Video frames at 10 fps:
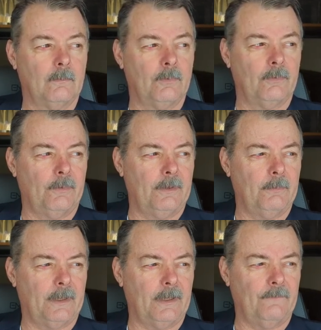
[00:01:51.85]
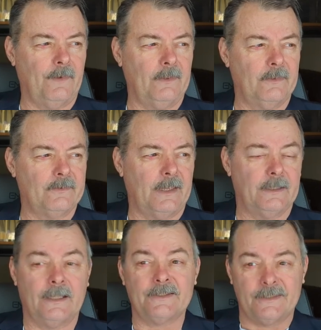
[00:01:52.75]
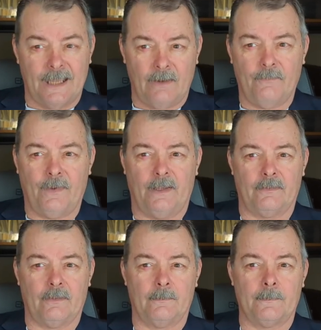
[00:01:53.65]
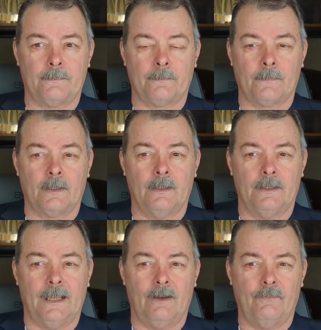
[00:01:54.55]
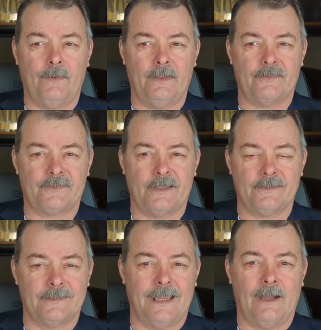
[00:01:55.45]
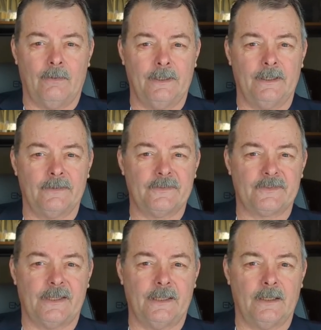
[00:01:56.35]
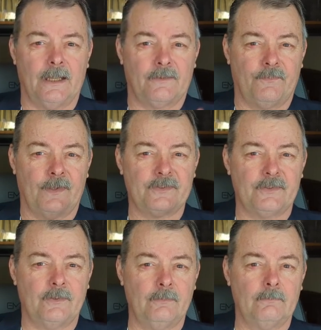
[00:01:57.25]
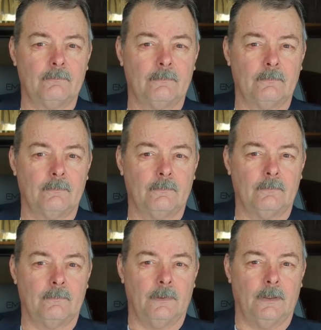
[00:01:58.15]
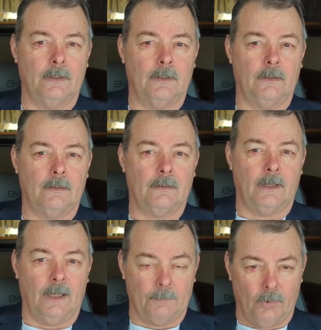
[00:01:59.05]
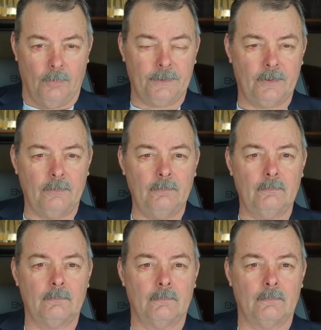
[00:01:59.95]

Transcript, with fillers: Brother Randy, what kind of faith is that? That's now faith. Now faith says now. It doesn't say God's fixing to, uh, I'm going to.